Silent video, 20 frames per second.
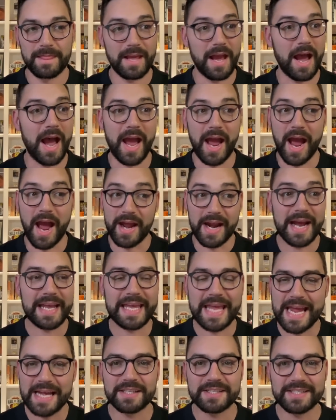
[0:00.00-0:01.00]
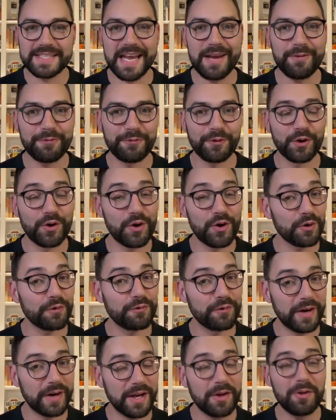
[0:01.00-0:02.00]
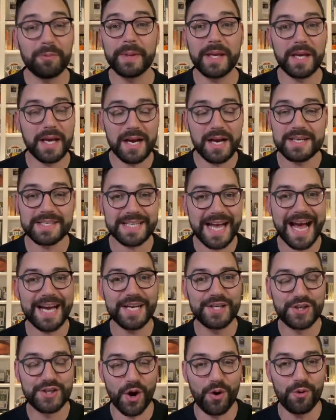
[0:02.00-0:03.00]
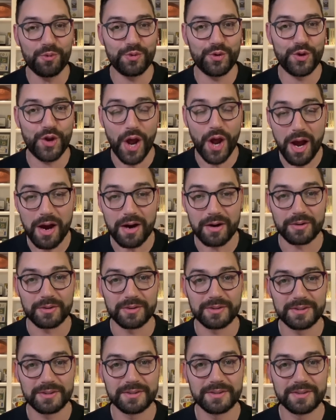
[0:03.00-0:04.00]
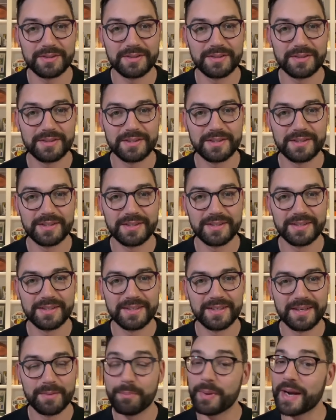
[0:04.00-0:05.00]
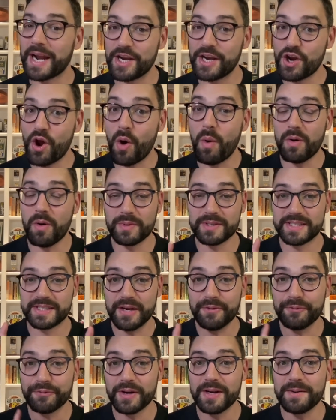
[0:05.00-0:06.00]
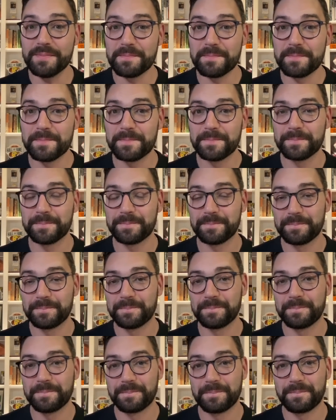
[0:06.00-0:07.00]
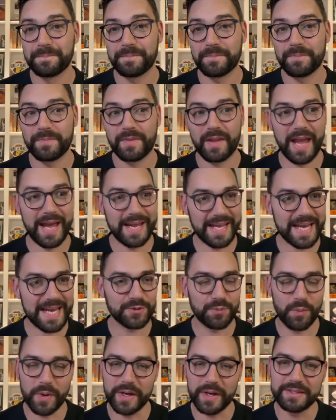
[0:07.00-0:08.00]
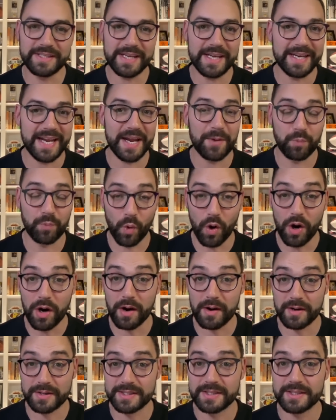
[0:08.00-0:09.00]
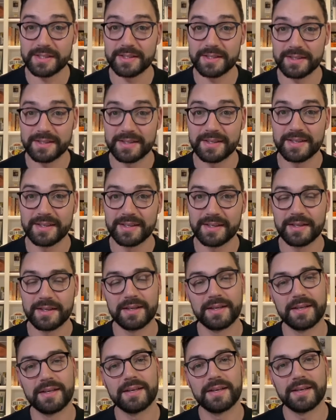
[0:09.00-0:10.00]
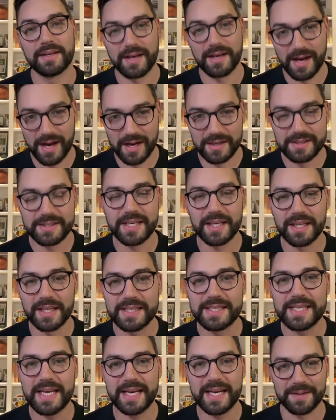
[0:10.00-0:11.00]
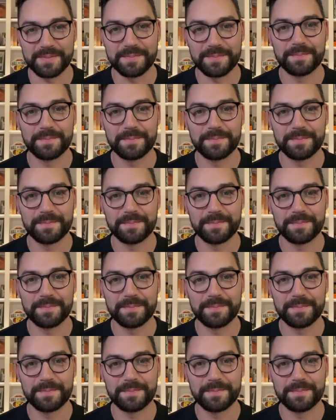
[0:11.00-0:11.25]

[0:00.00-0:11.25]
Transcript: I can't say for good or for ill because I don't know. But I know it was different. And guess what it did? It worked until it didn't.